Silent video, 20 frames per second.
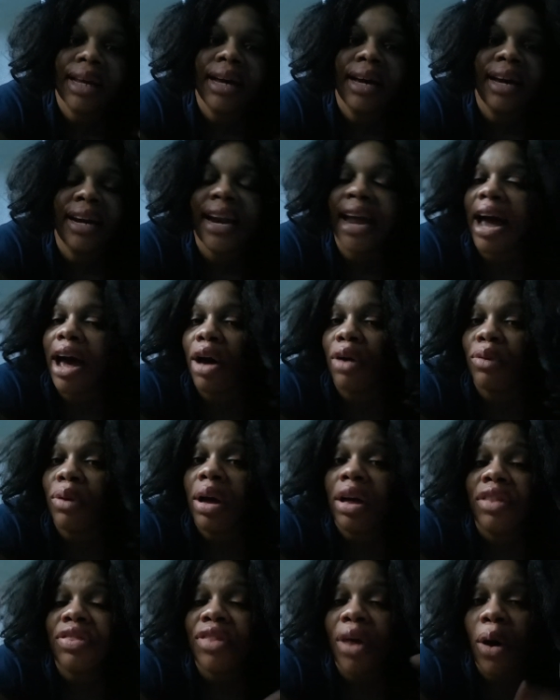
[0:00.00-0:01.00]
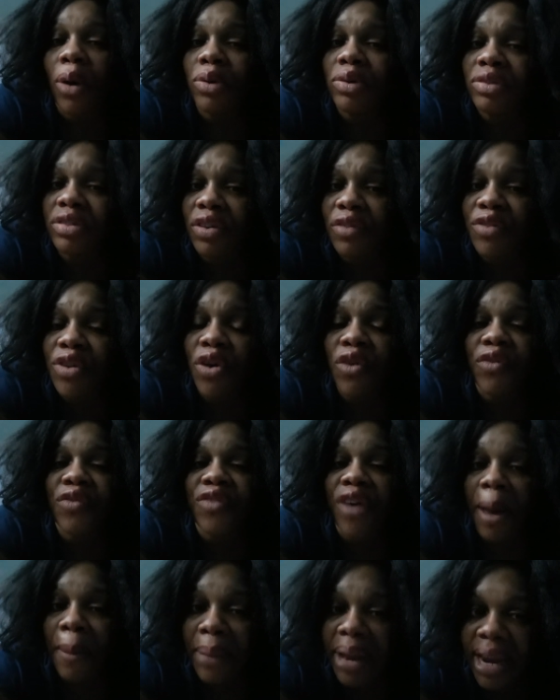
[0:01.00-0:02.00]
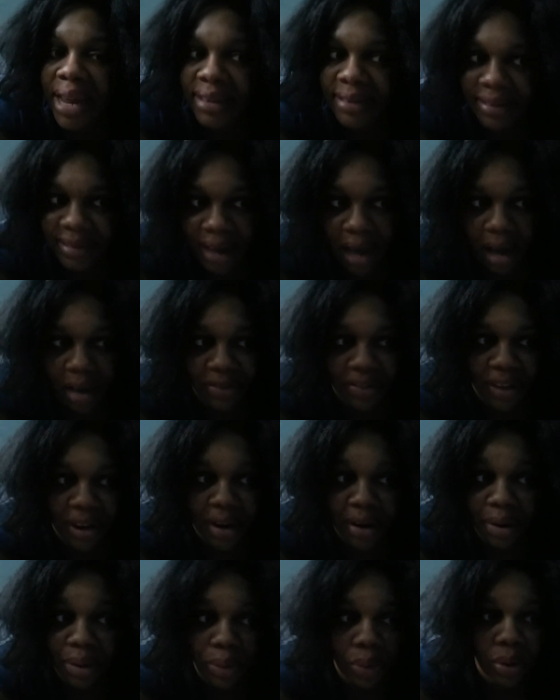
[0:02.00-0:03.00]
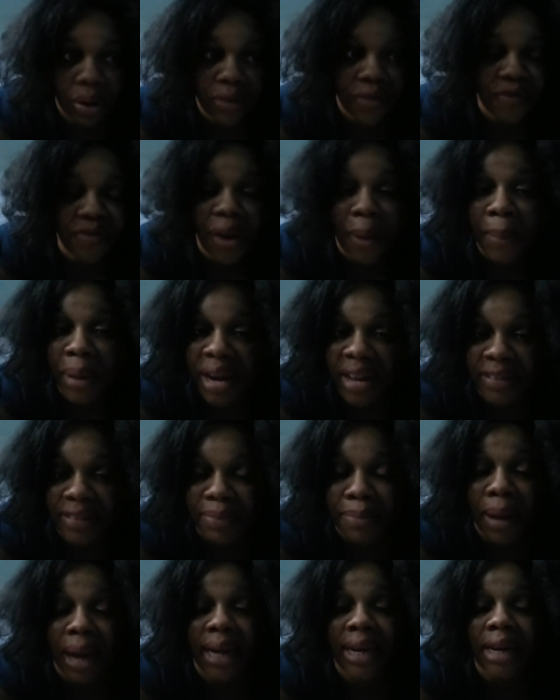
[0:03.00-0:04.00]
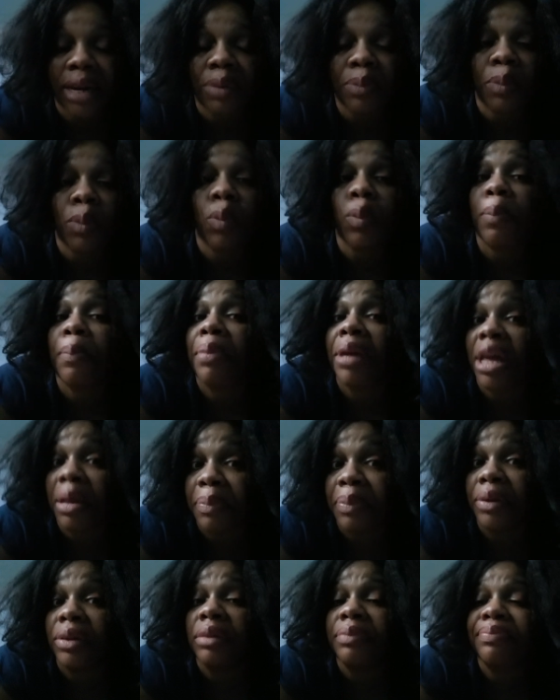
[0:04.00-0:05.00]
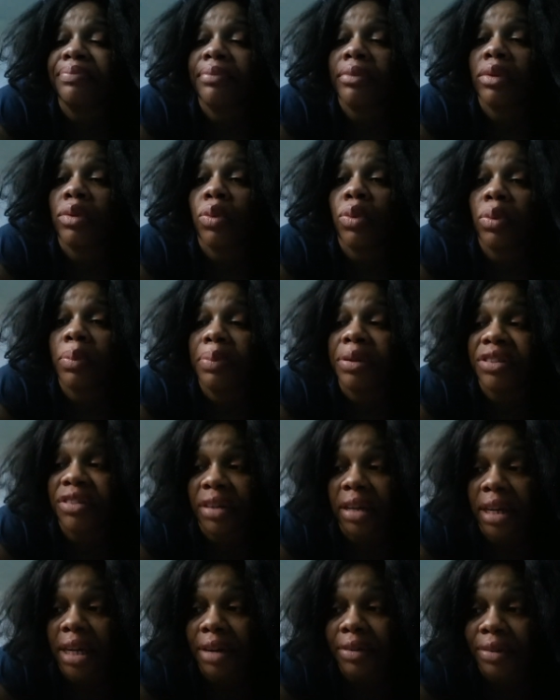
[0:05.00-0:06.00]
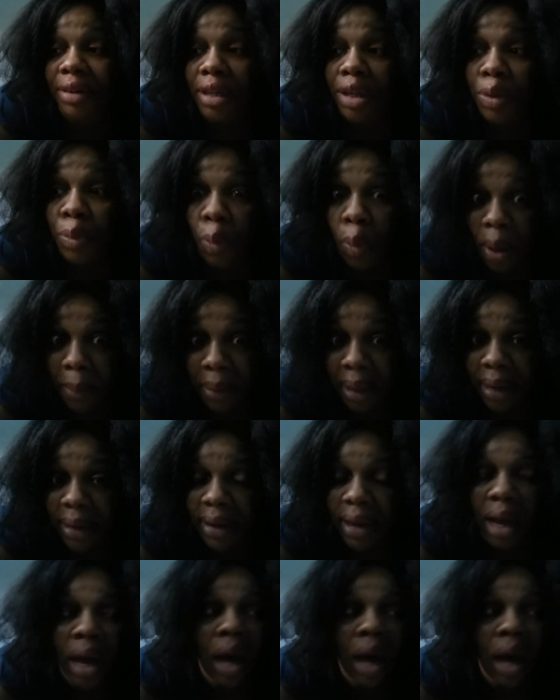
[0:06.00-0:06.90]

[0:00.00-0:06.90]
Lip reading: Now, those of you feminists out there, or feminist-minded people, particularly women,